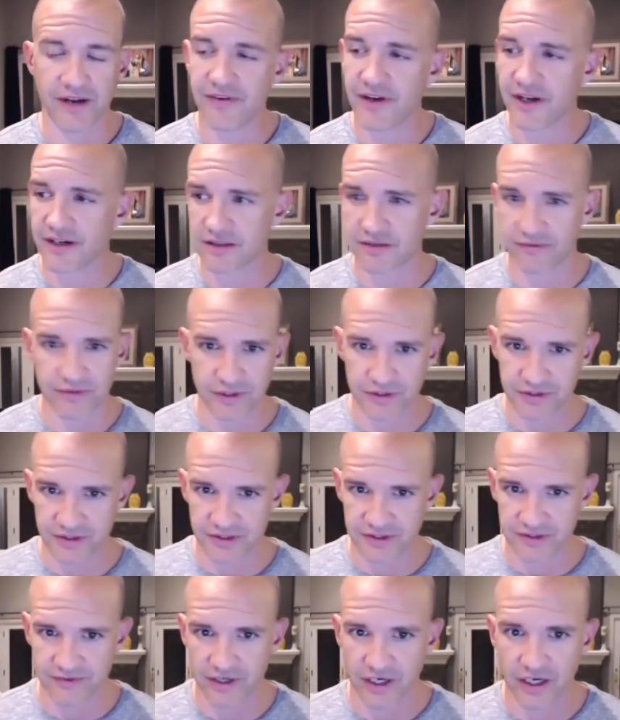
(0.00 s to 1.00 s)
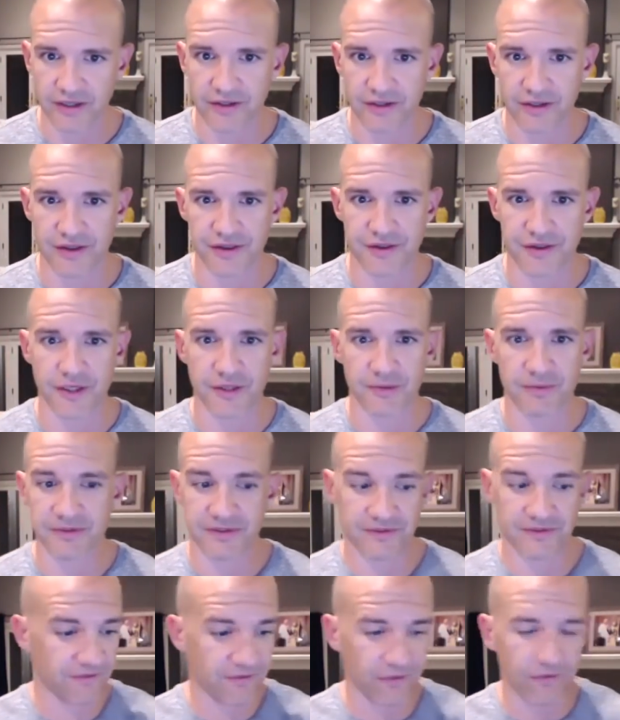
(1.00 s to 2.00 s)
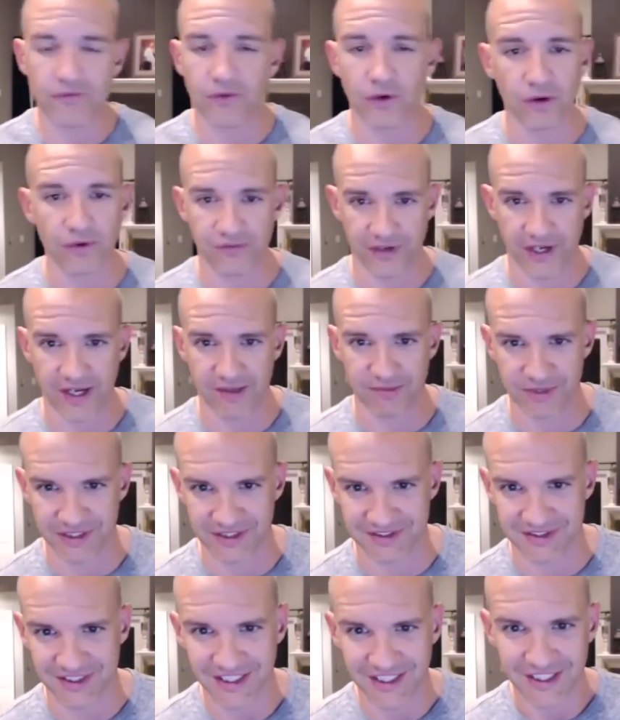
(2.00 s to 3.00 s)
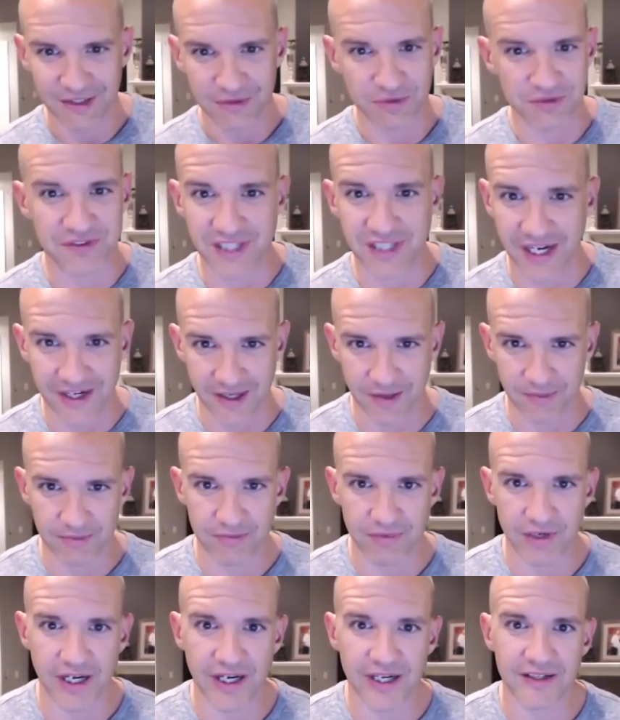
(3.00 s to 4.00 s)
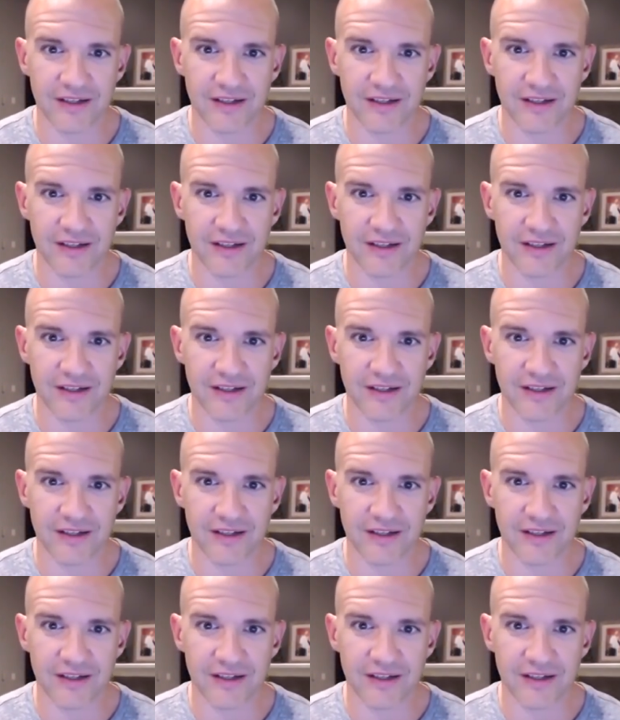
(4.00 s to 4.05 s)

I've had conversions of 130 full families will sign up, right?